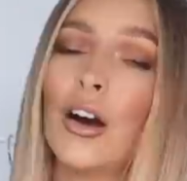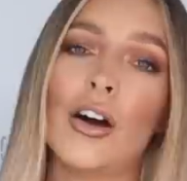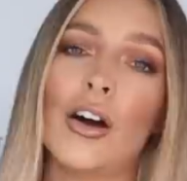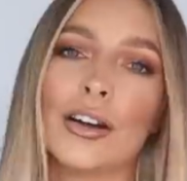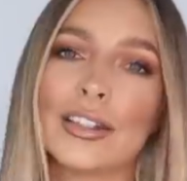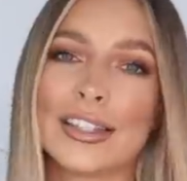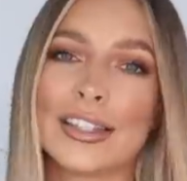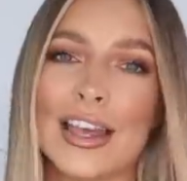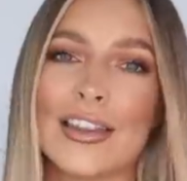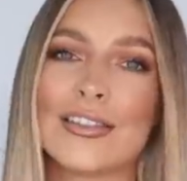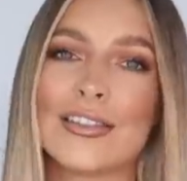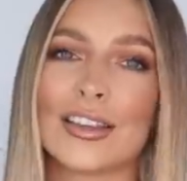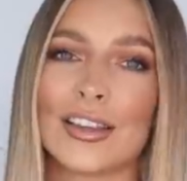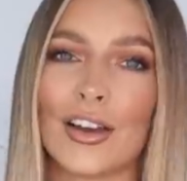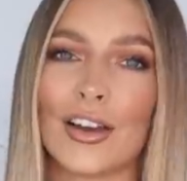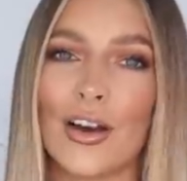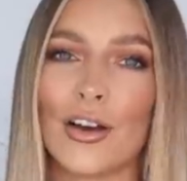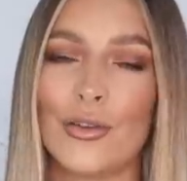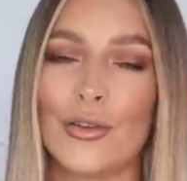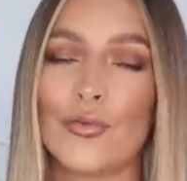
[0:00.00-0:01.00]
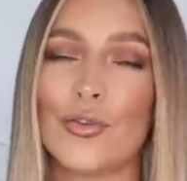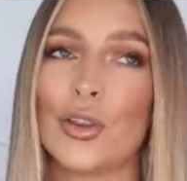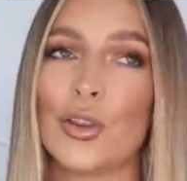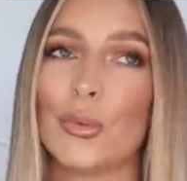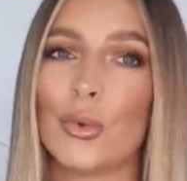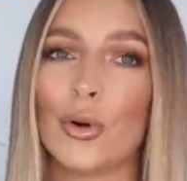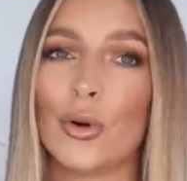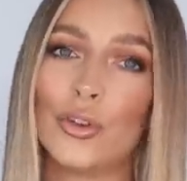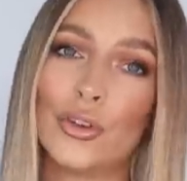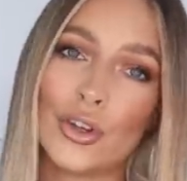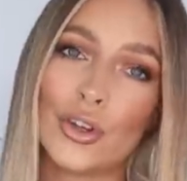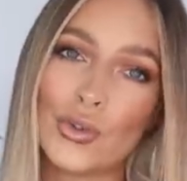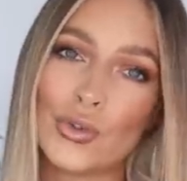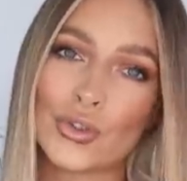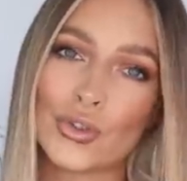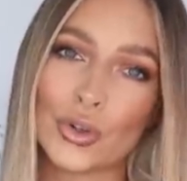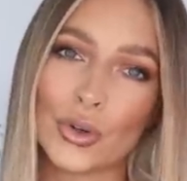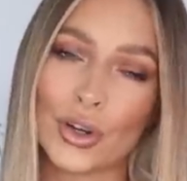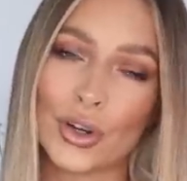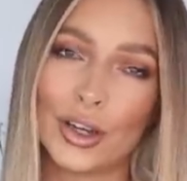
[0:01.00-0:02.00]
I tend to go for the more
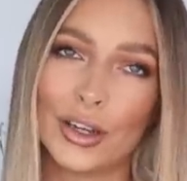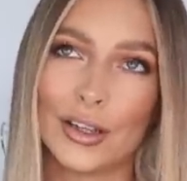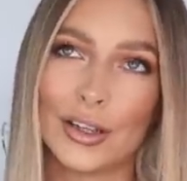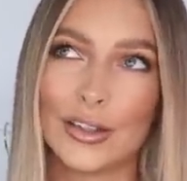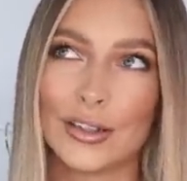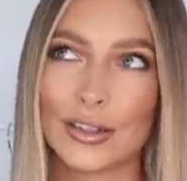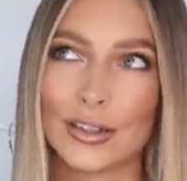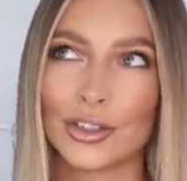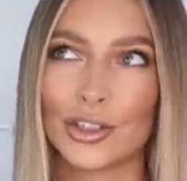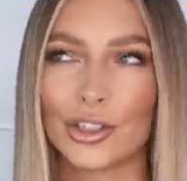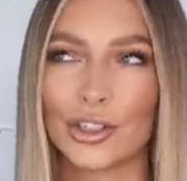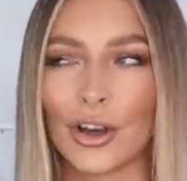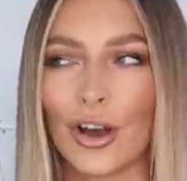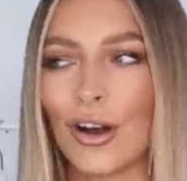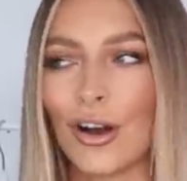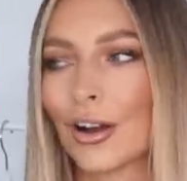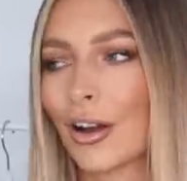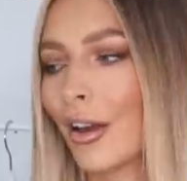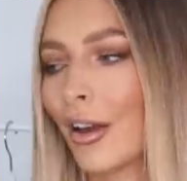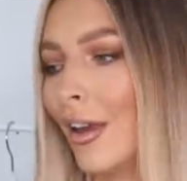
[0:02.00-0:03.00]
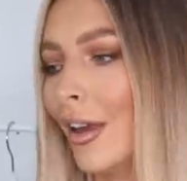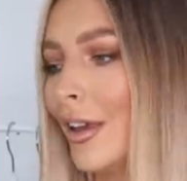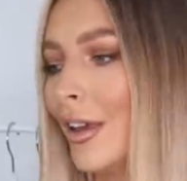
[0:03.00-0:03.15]
neutral colours, shock,